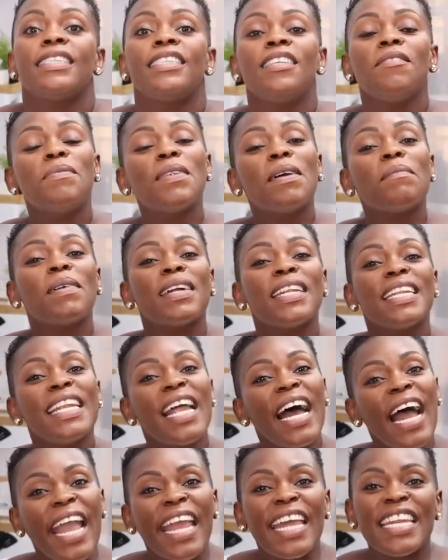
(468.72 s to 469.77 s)
tip number
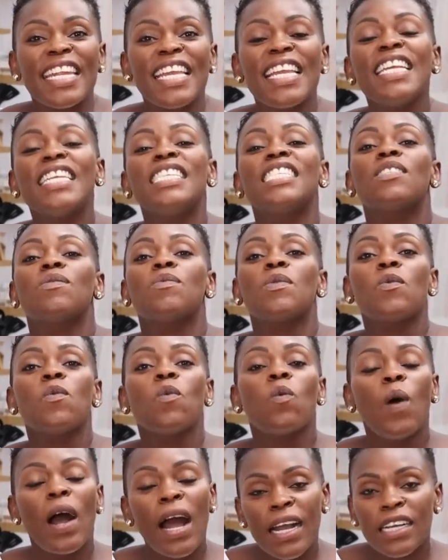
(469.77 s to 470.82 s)
nine is we
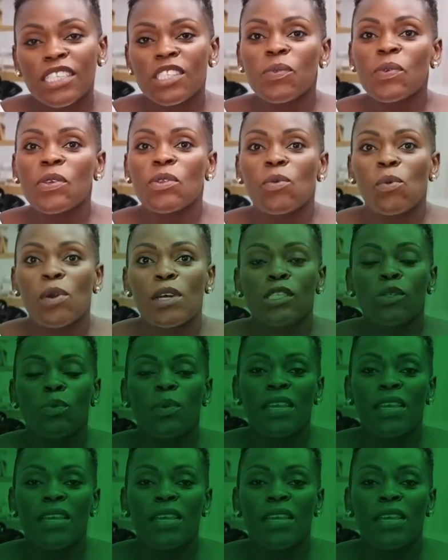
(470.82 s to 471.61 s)
worked with what